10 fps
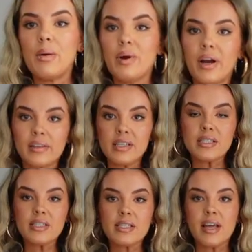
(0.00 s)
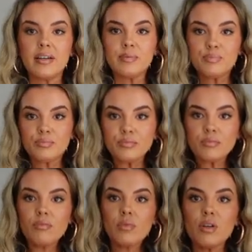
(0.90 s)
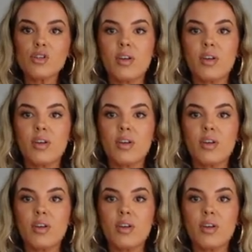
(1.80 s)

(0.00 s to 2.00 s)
I'm wearing this instead. So